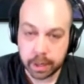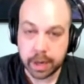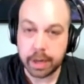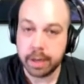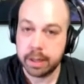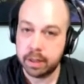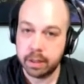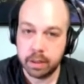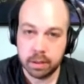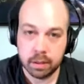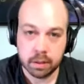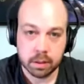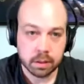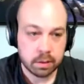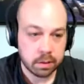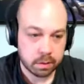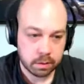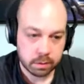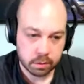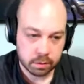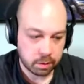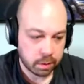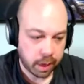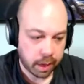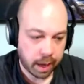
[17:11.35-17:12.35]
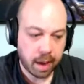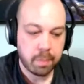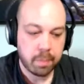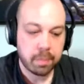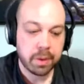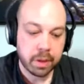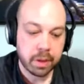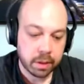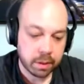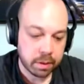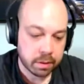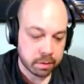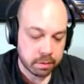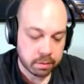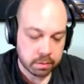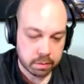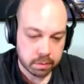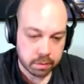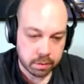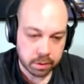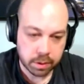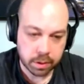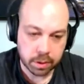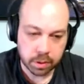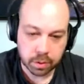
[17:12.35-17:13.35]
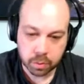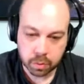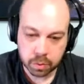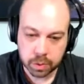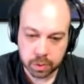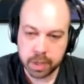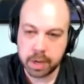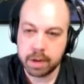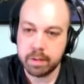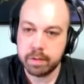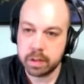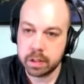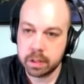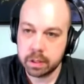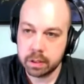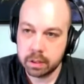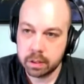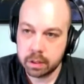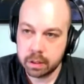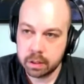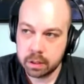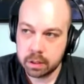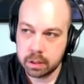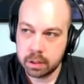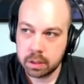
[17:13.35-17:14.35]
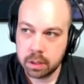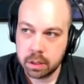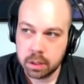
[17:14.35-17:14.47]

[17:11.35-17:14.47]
Great. Happy, you know, whatever.